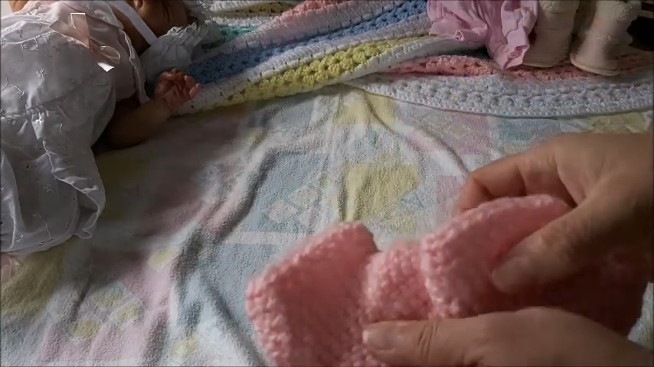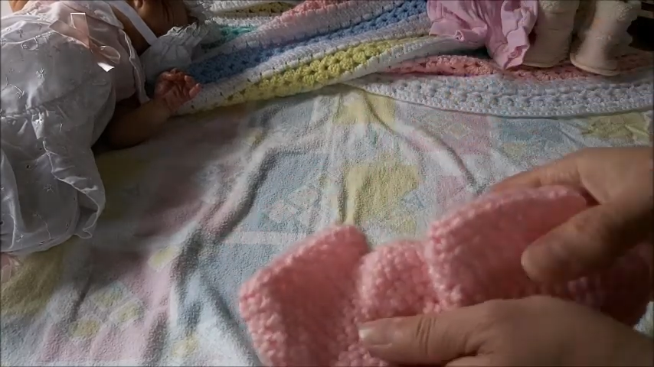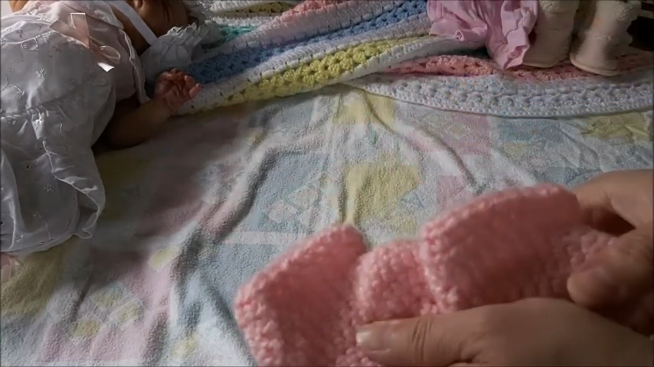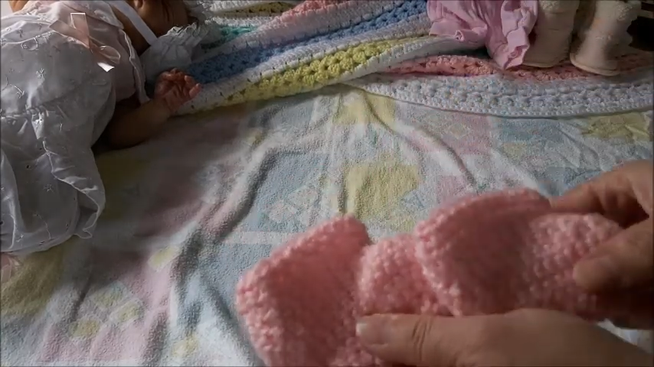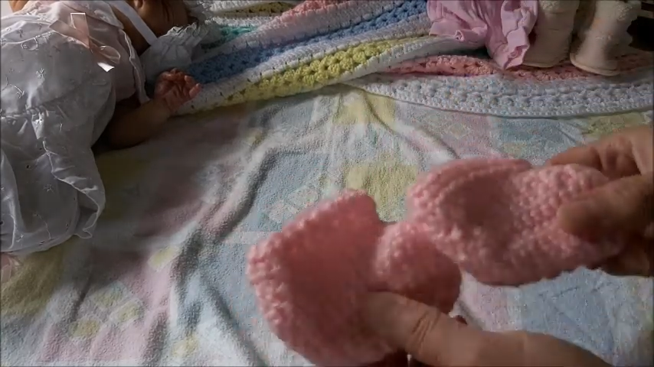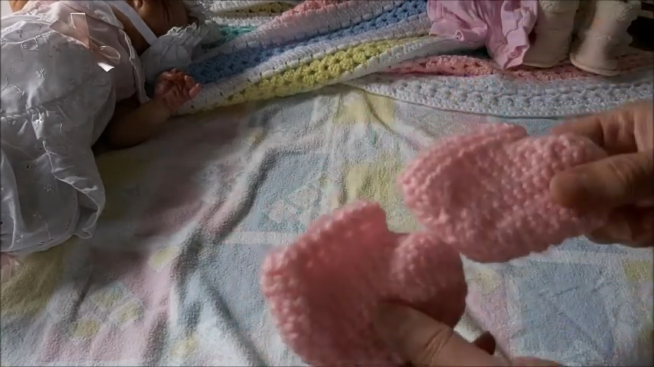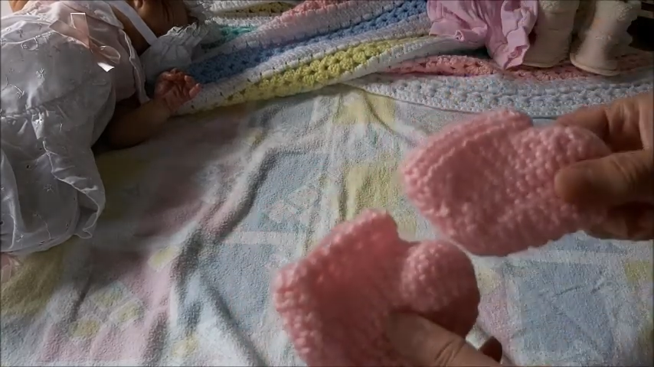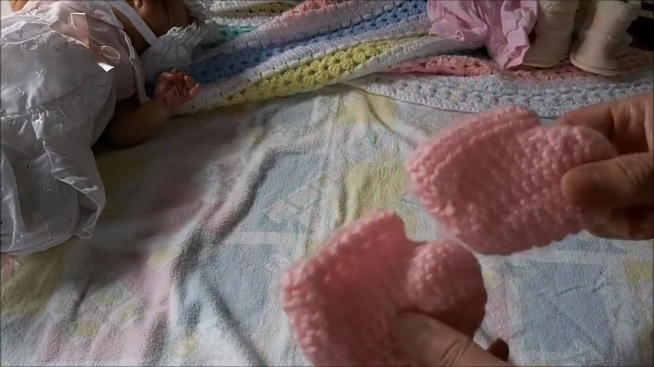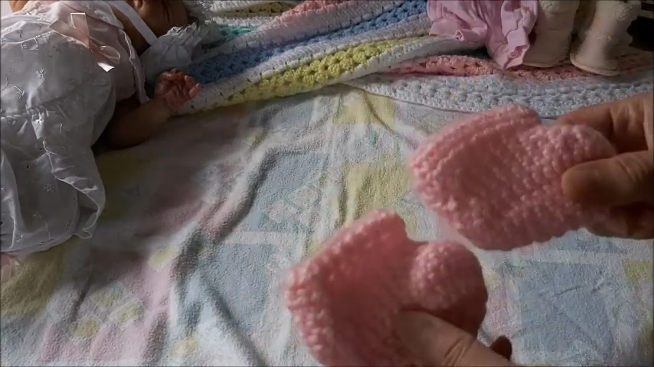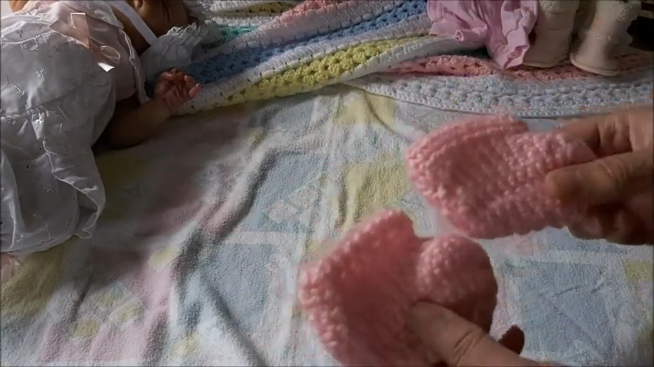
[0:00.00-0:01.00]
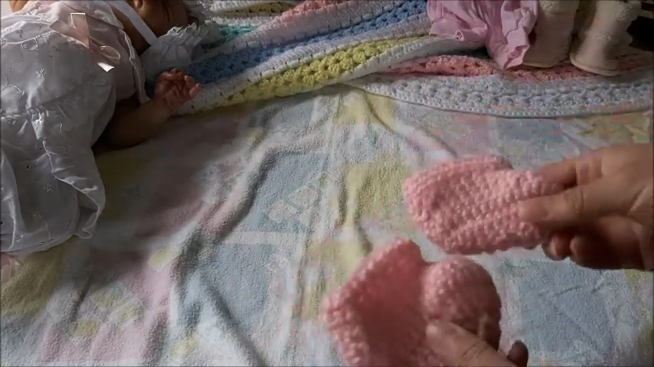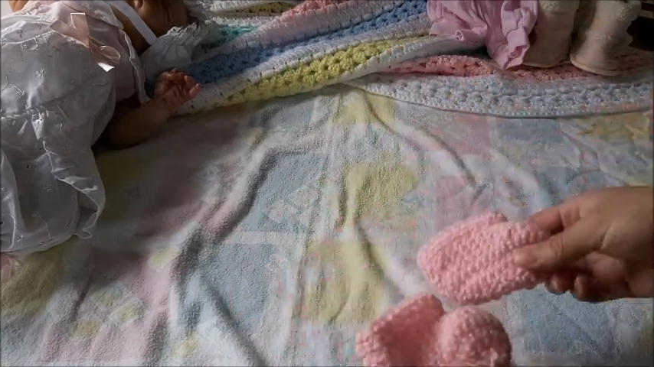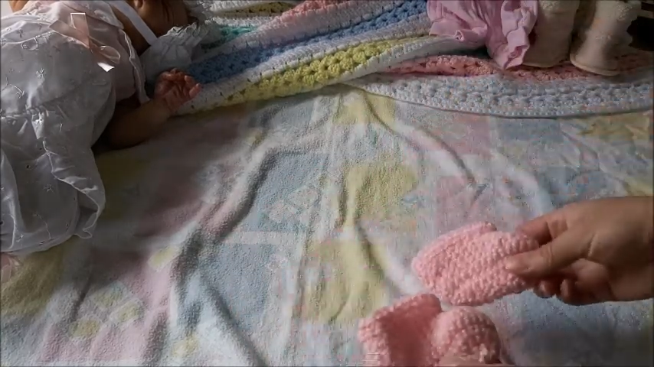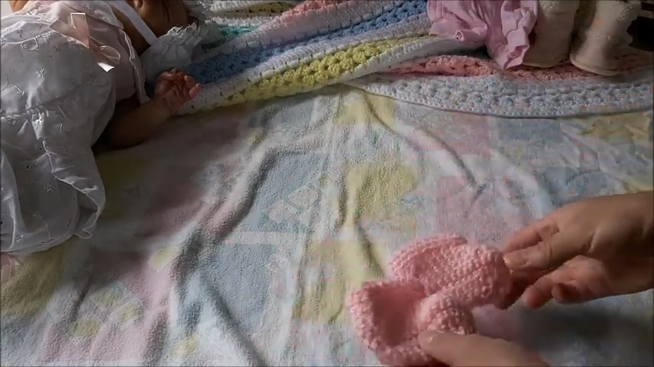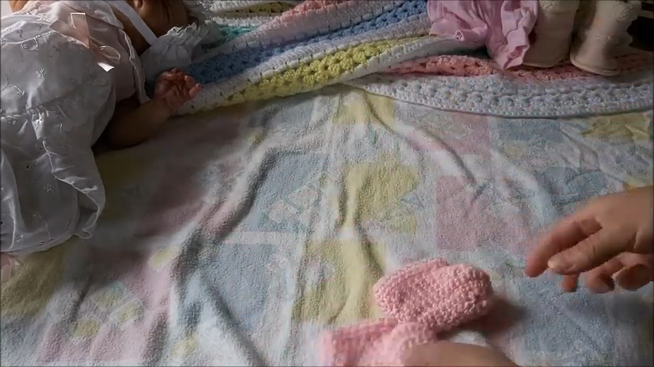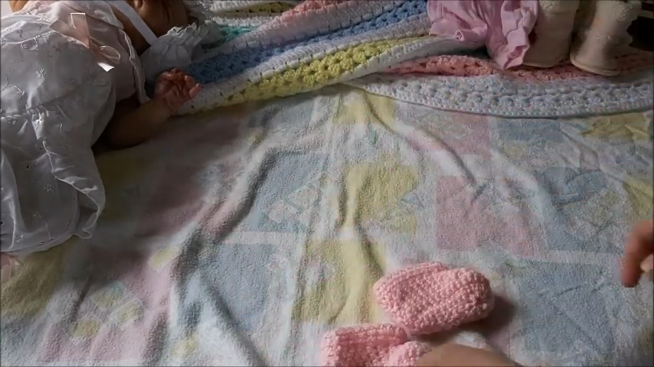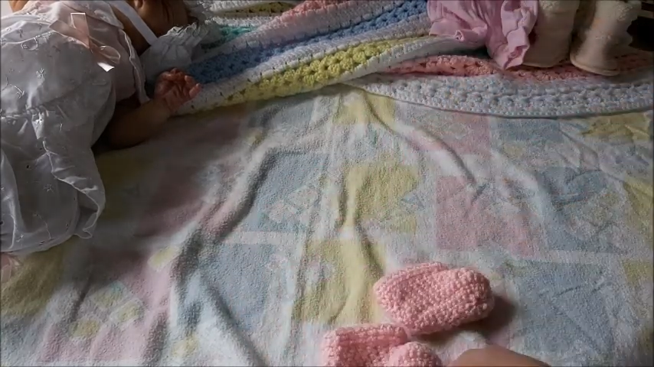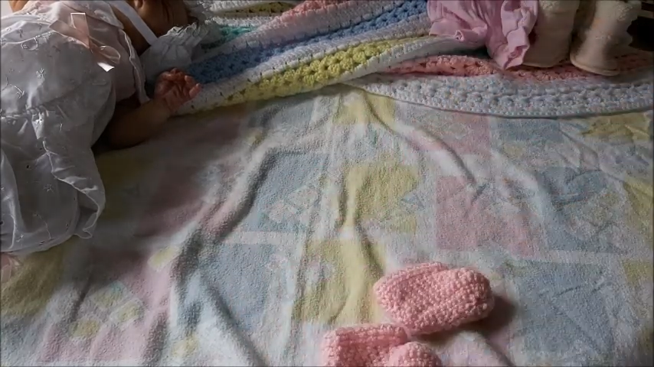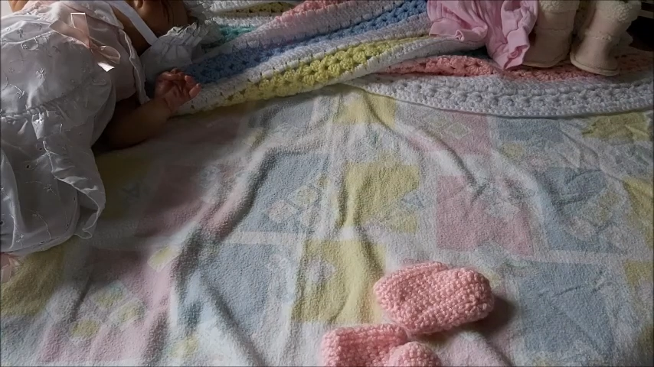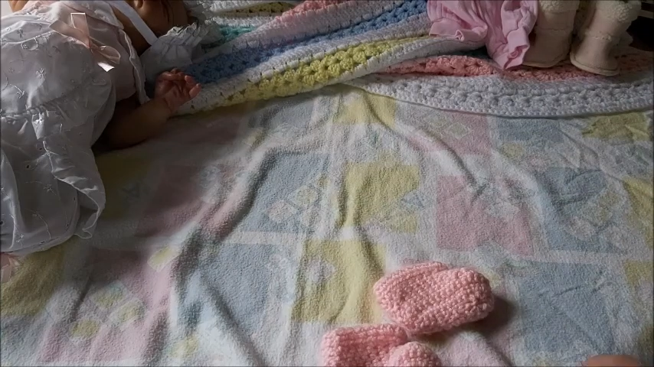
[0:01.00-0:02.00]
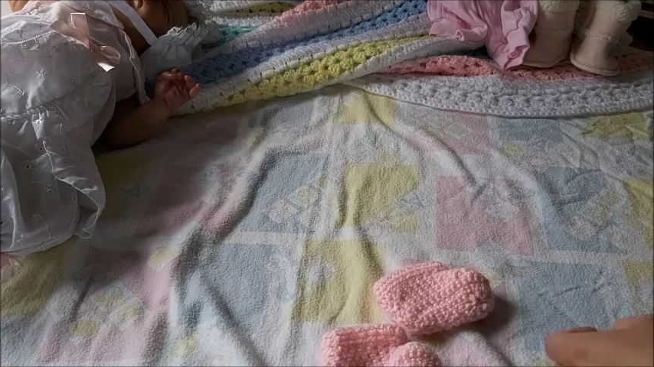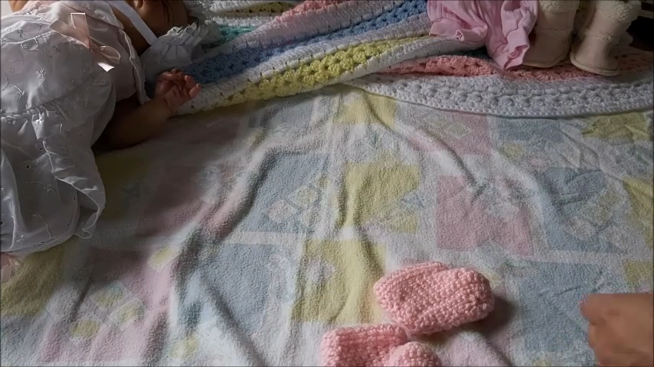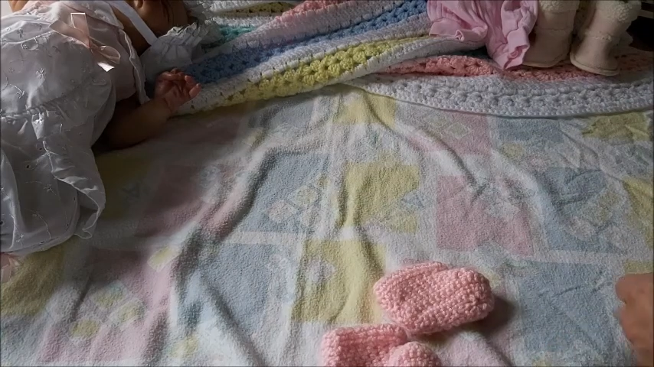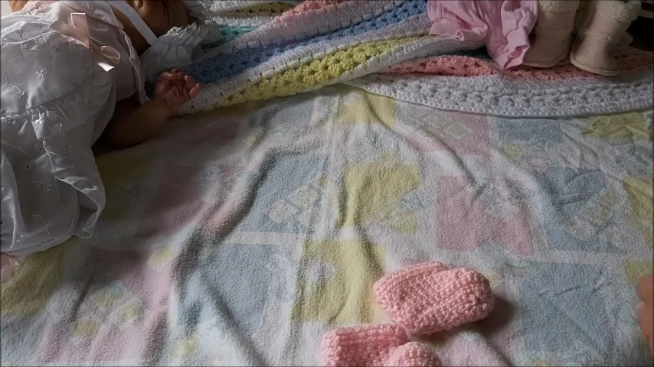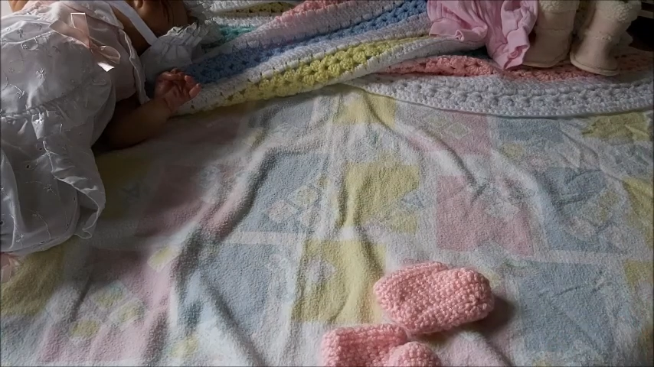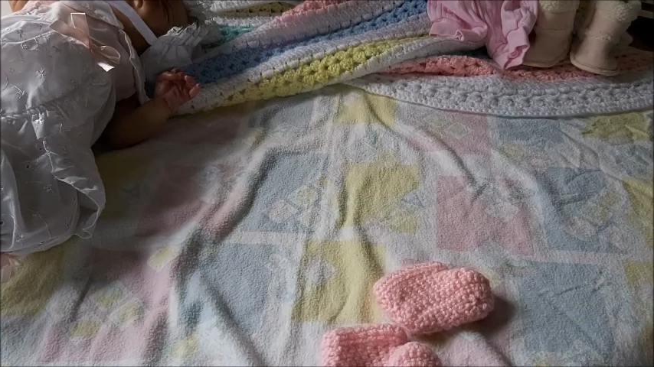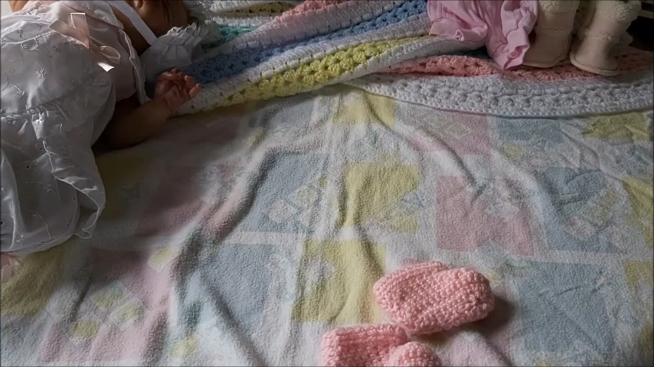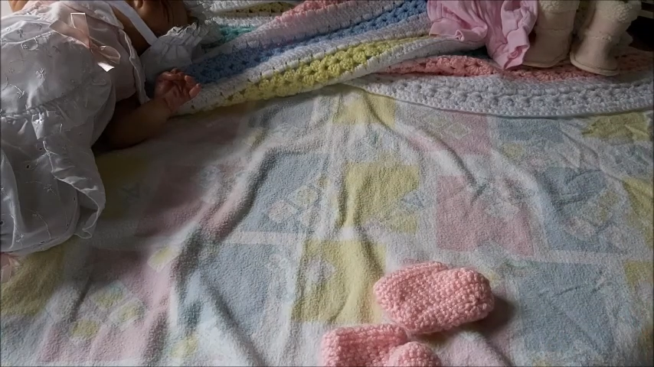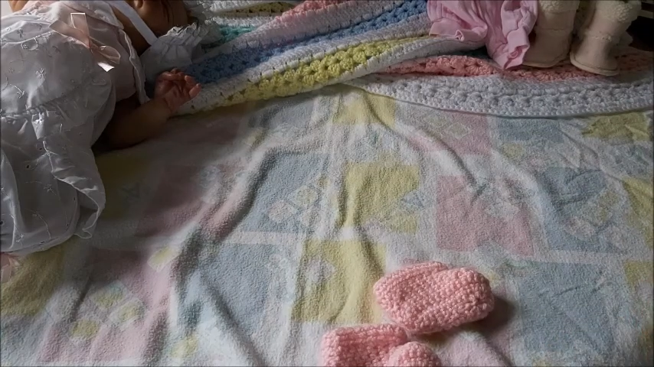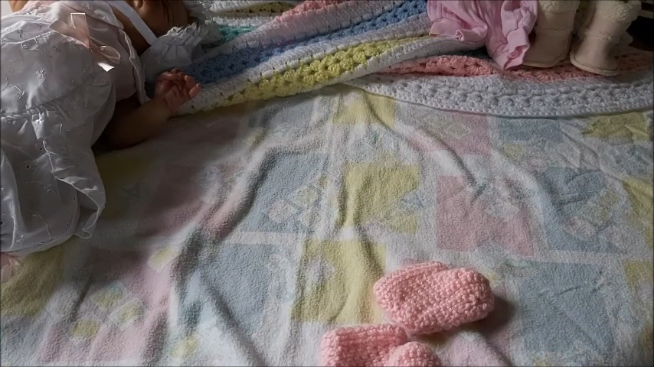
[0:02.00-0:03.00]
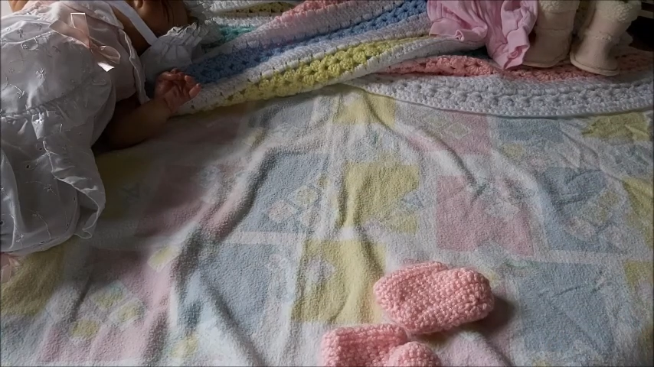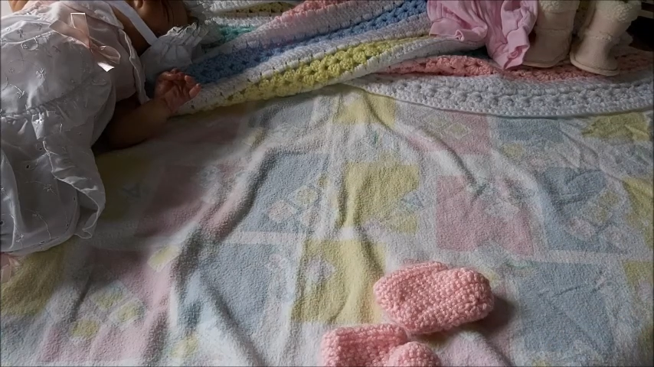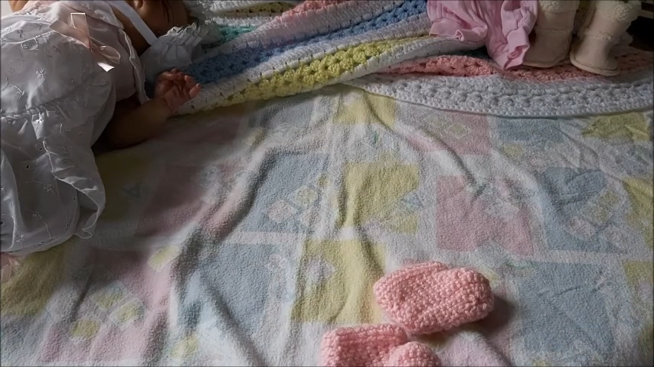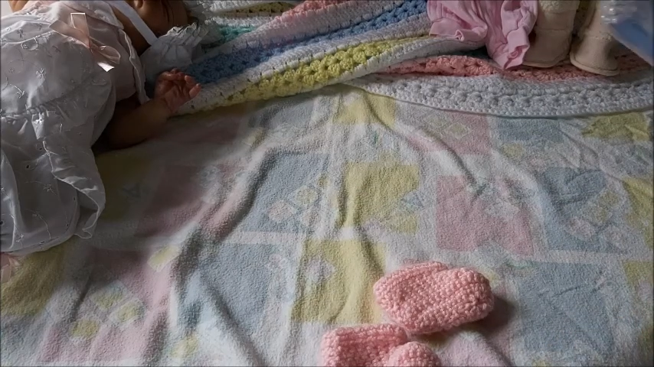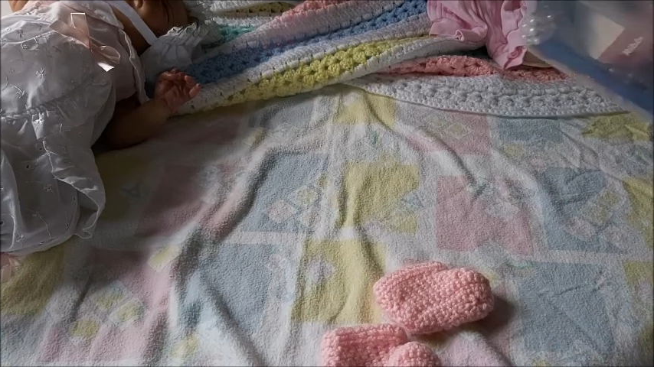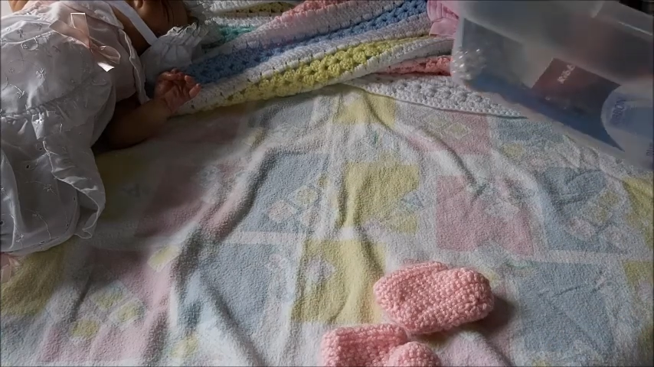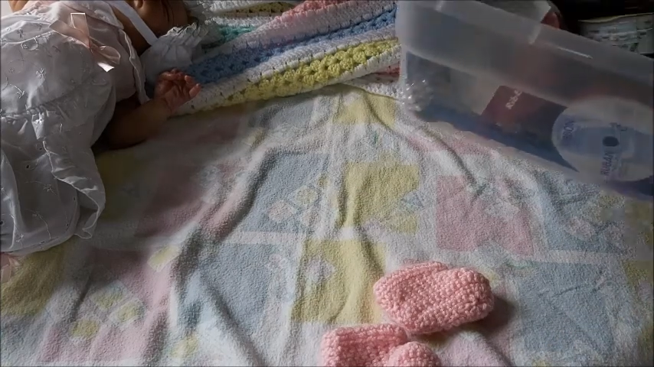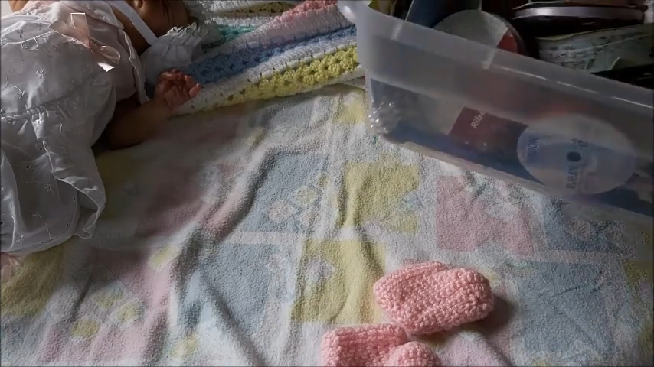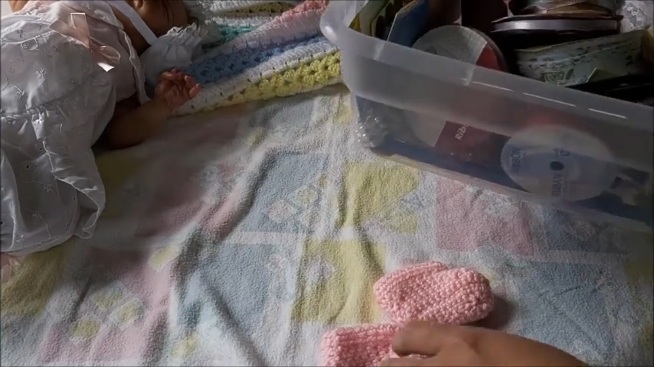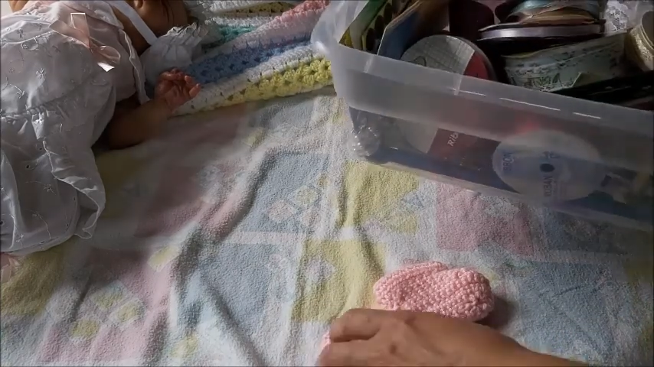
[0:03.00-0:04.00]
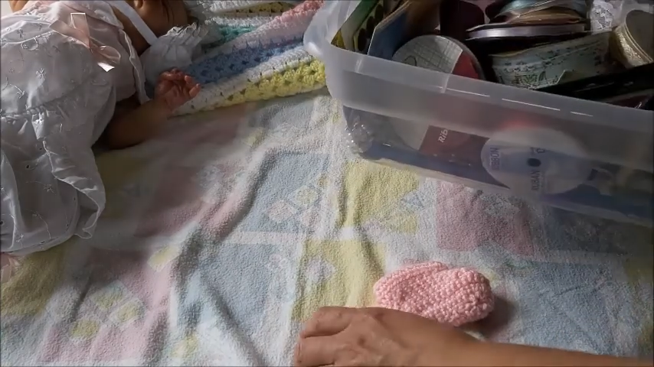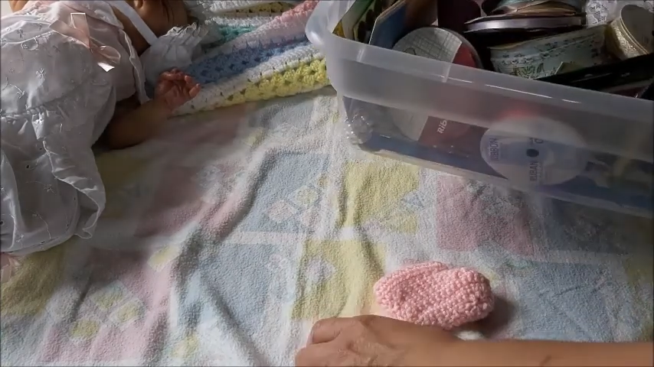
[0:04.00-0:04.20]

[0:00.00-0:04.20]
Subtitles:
[unreadable: no face in view]